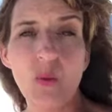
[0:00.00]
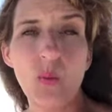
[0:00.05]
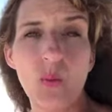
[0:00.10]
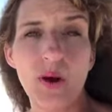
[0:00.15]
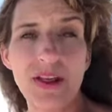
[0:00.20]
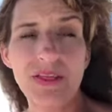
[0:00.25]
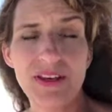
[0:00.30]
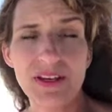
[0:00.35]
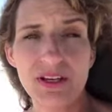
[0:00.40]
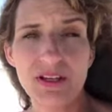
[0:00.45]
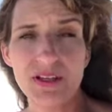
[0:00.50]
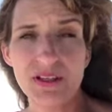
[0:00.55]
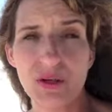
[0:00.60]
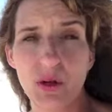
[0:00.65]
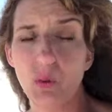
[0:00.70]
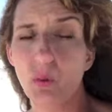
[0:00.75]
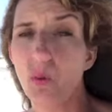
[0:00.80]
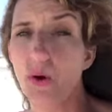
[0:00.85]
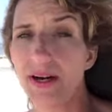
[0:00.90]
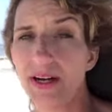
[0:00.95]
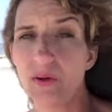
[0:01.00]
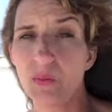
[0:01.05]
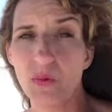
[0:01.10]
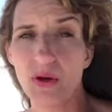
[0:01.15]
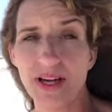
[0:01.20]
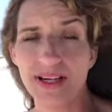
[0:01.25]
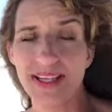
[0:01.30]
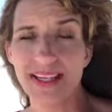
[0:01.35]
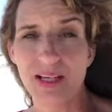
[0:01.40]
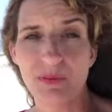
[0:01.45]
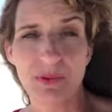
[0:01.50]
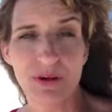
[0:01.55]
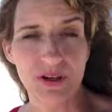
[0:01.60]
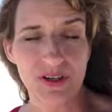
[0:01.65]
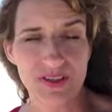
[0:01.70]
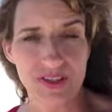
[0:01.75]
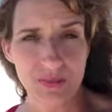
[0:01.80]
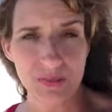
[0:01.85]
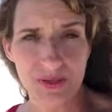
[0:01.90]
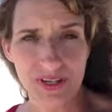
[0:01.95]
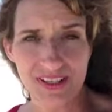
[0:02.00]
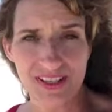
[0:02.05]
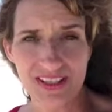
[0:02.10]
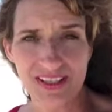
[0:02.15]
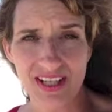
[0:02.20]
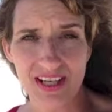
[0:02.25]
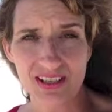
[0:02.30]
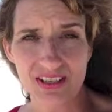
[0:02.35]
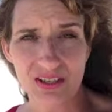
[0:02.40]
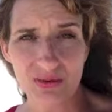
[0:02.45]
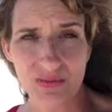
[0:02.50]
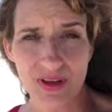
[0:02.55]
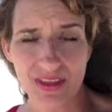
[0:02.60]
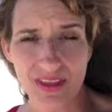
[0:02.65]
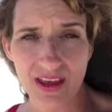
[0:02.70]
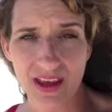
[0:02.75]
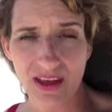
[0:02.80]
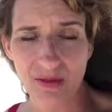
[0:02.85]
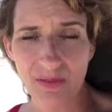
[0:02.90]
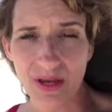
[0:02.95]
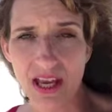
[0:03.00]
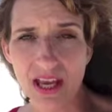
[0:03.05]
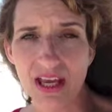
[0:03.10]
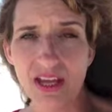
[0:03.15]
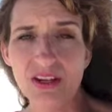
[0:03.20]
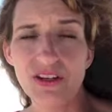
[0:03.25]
Whether you do a one-on-one in-person presentation with them,